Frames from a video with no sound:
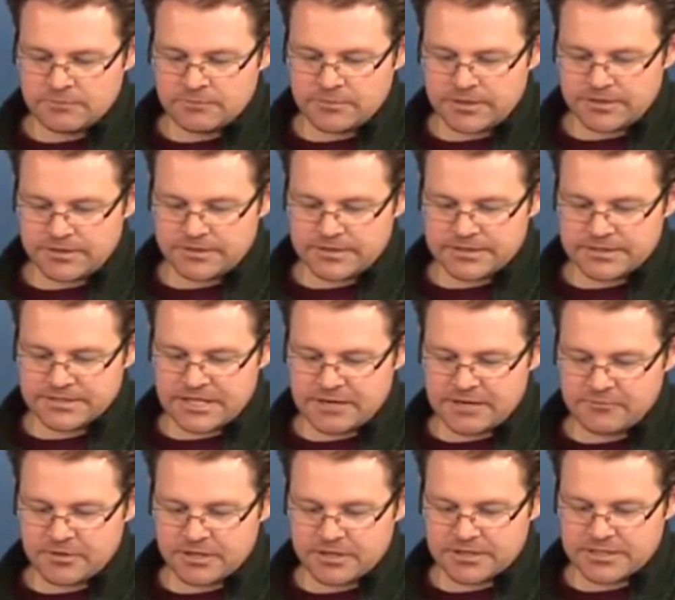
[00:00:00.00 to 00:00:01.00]
But this
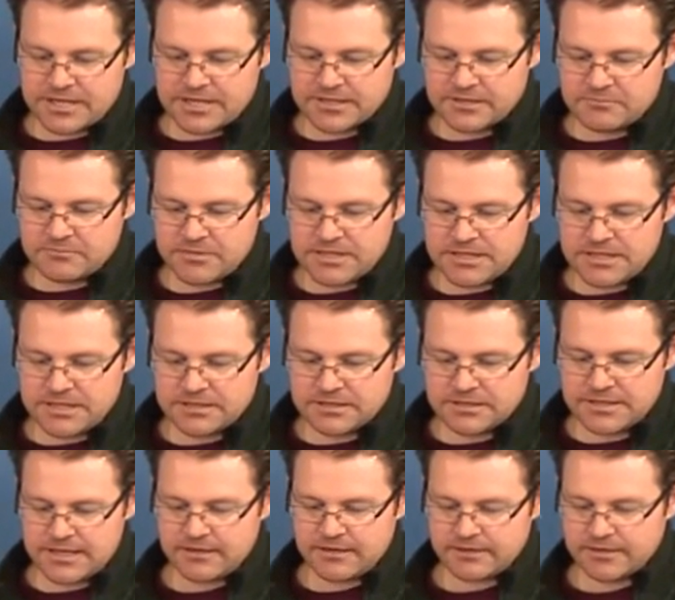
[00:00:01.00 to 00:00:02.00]
time we're going to take the median
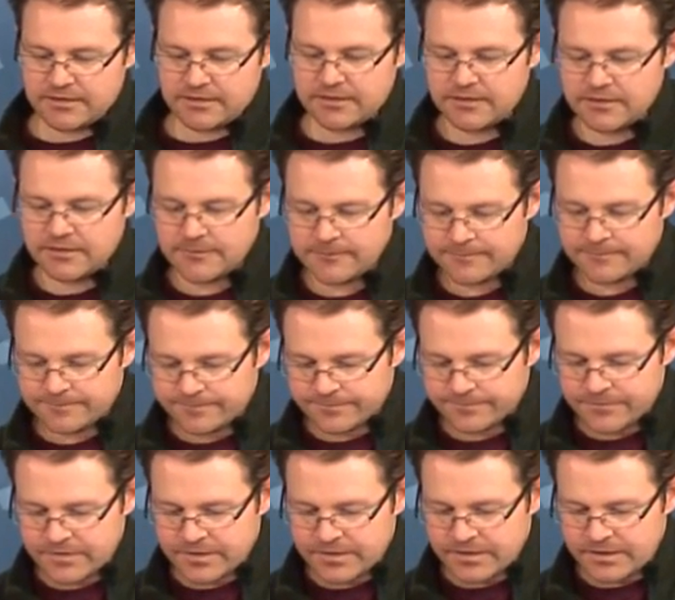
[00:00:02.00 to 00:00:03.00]
down here
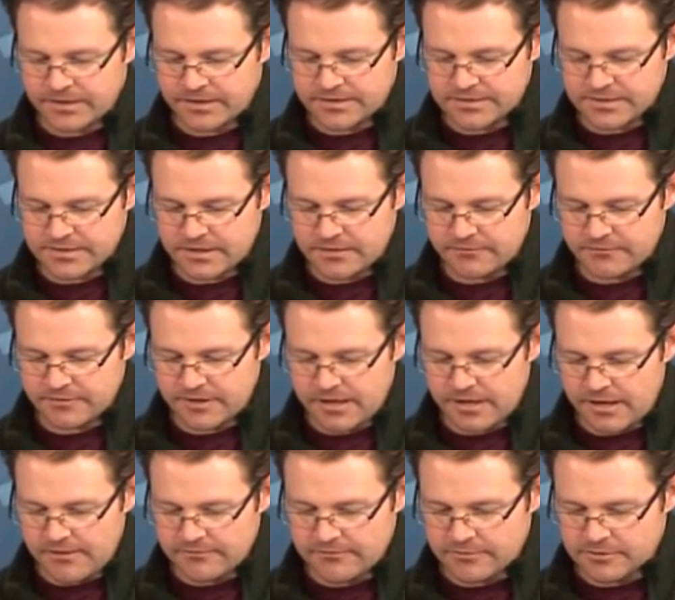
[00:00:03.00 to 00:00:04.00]
instead of the
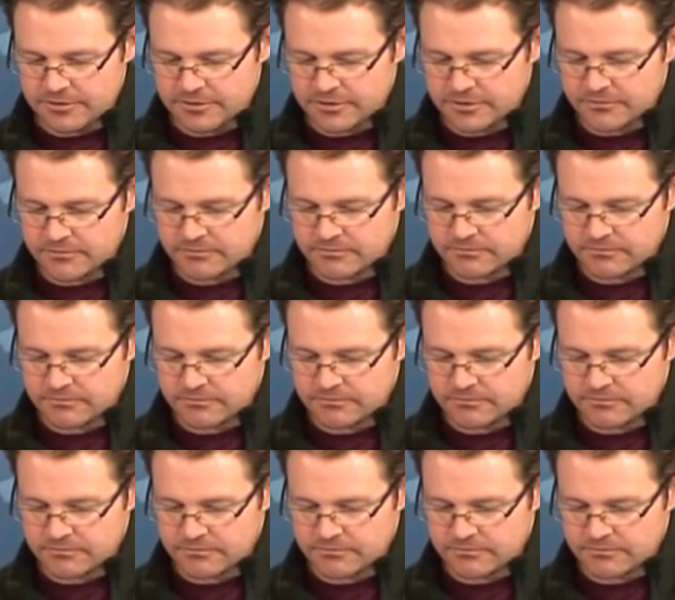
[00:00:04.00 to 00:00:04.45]
average.